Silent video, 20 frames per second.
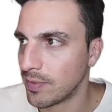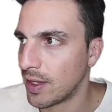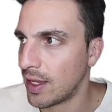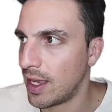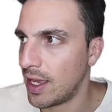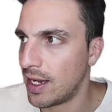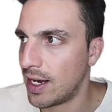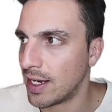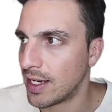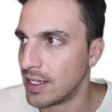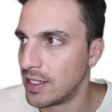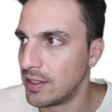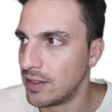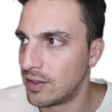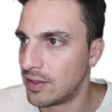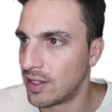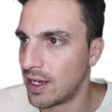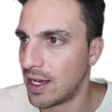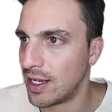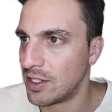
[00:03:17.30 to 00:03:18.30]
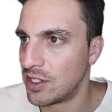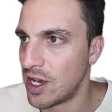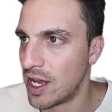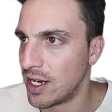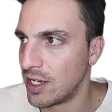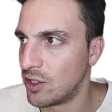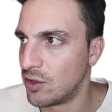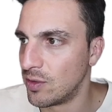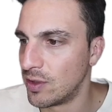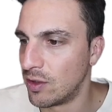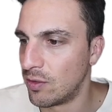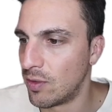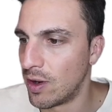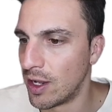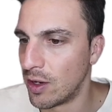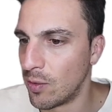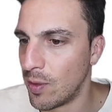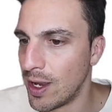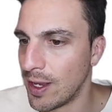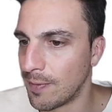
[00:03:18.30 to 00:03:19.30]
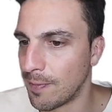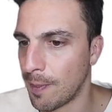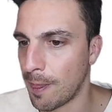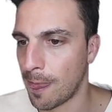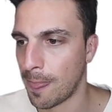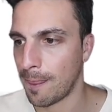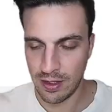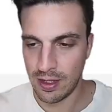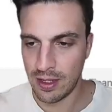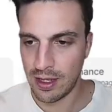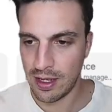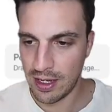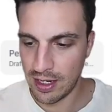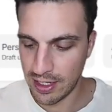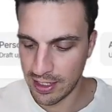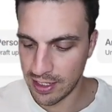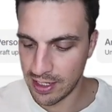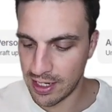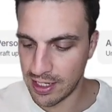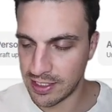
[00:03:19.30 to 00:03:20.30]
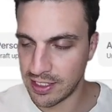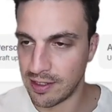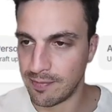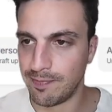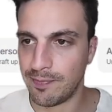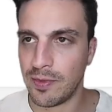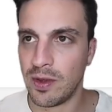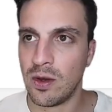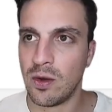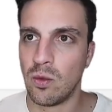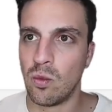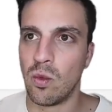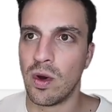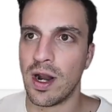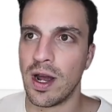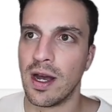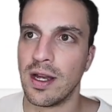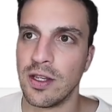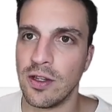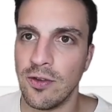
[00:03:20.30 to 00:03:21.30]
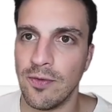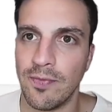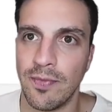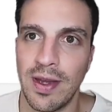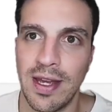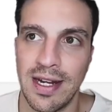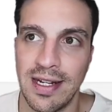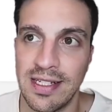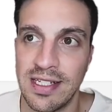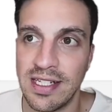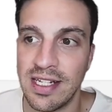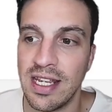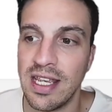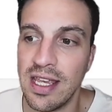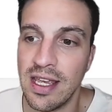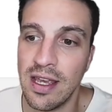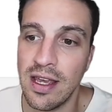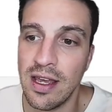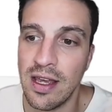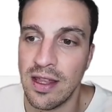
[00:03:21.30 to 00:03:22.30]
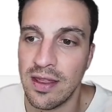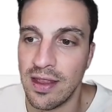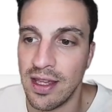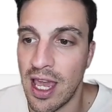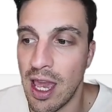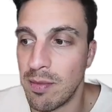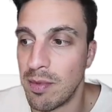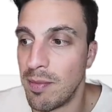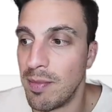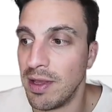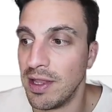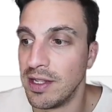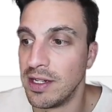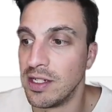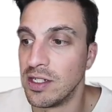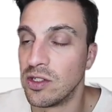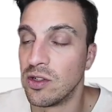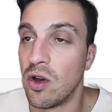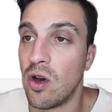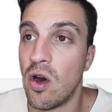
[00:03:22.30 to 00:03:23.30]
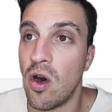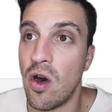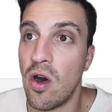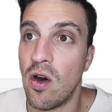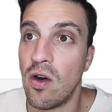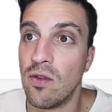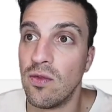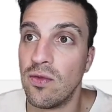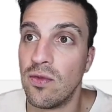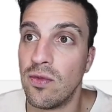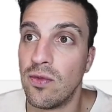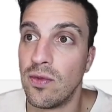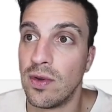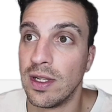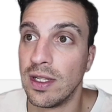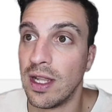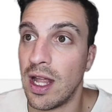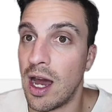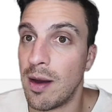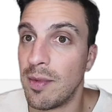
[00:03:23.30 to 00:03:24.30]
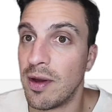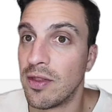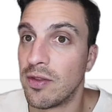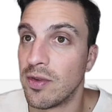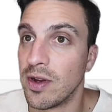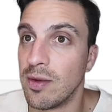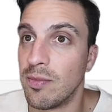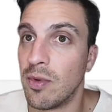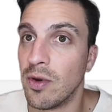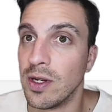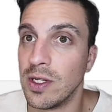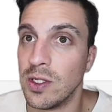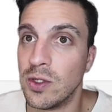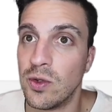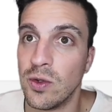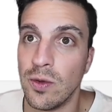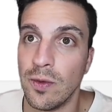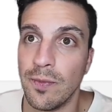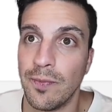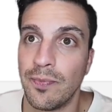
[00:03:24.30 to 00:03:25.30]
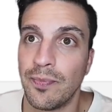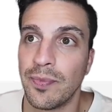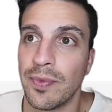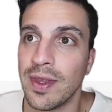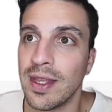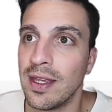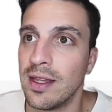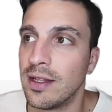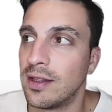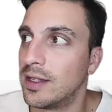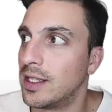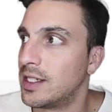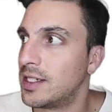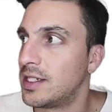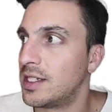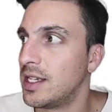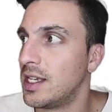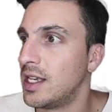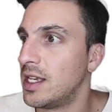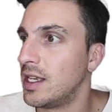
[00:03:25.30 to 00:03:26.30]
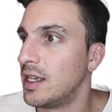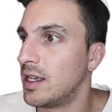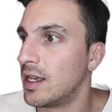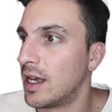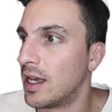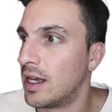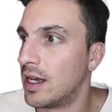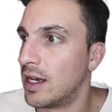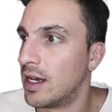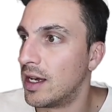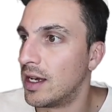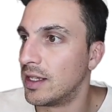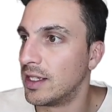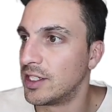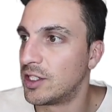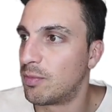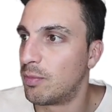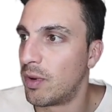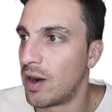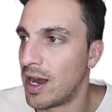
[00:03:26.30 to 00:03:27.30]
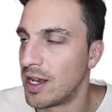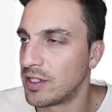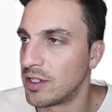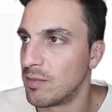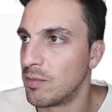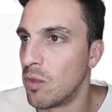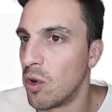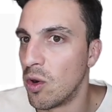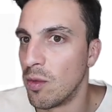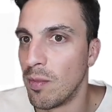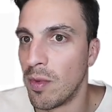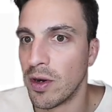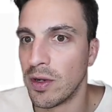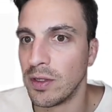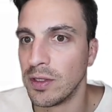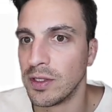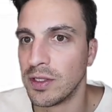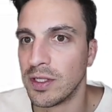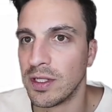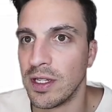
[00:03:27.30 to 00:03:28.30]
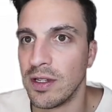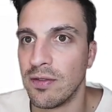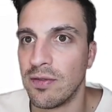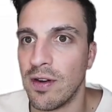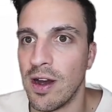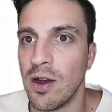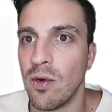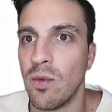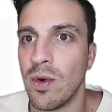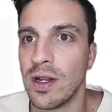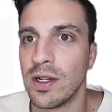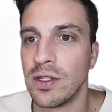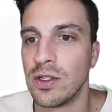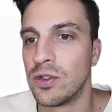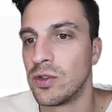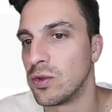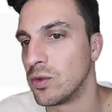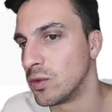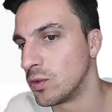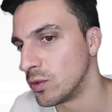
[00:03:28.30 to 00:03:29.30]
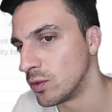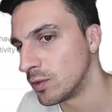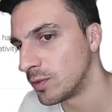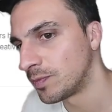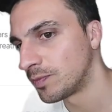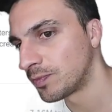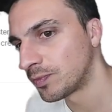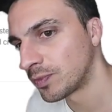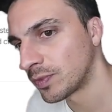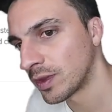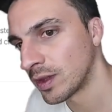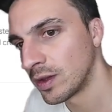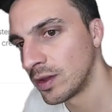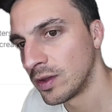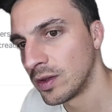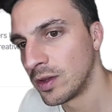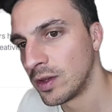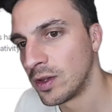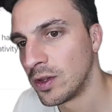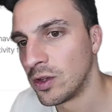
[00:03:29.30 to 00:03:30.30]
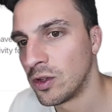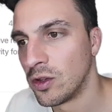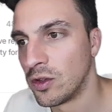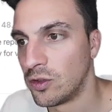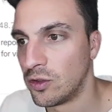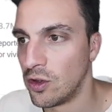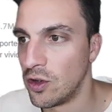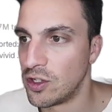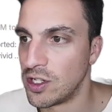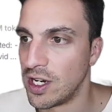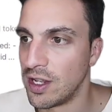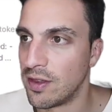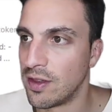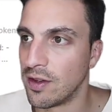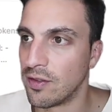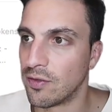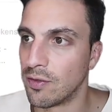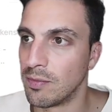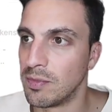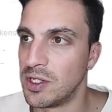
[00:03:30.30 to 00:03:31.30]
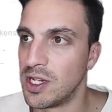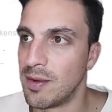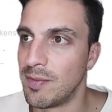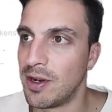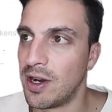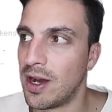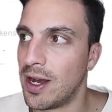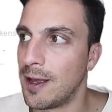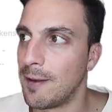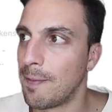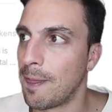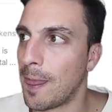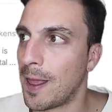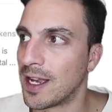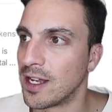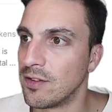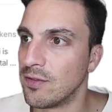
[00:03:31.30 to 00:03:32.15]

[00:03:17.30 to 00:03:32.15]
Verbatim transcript: and I can start chatting to it right away. And I can ask it, what are you? And see the capabilities of Llama 3.2. Let's see, let's browse more models. If I want to search anything from Gemini, I can